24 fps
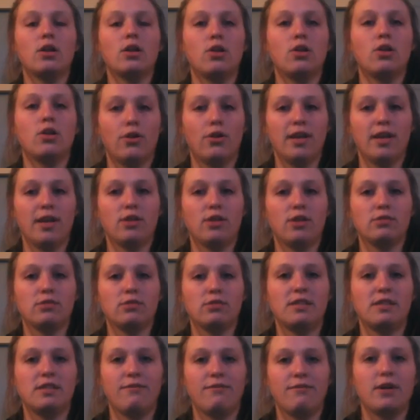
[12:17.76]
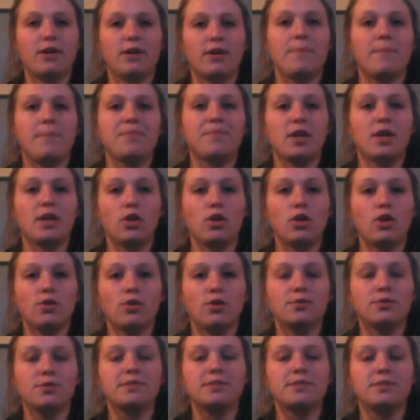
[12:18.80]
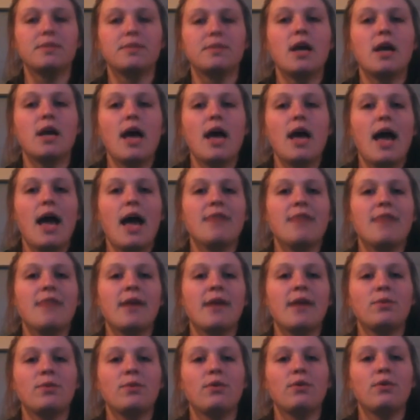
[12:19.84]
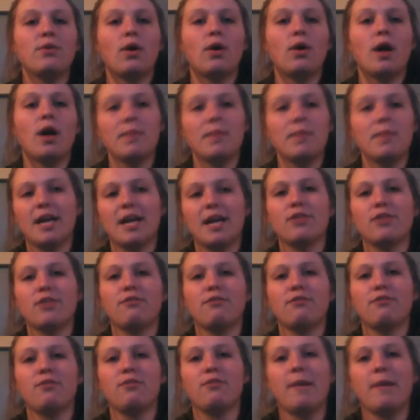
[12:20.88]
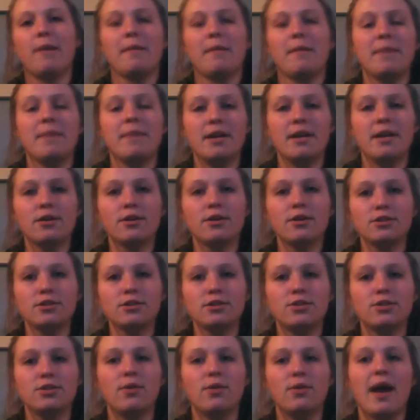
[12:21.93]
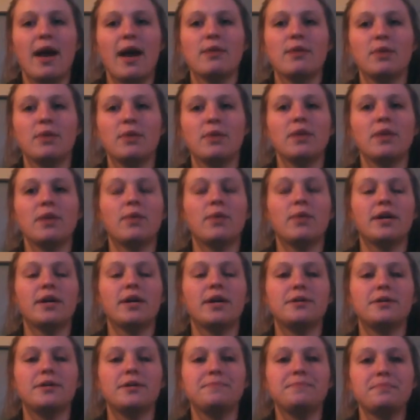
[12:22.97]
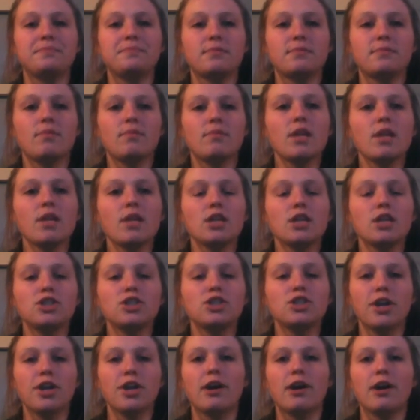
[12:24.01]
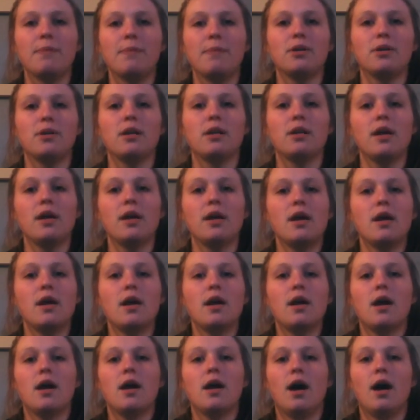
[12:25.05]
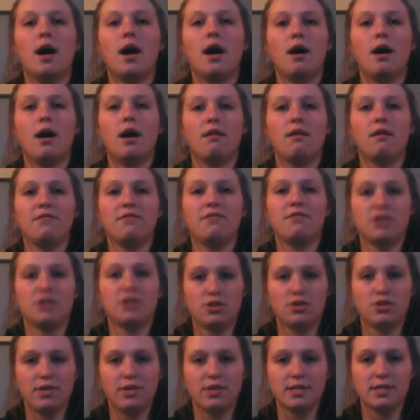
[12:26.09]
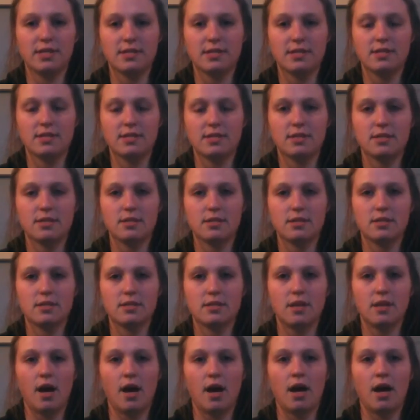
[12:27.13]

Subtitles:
learning those different clues. And then we will come together for about a minute or two, and we will share a couple of the students'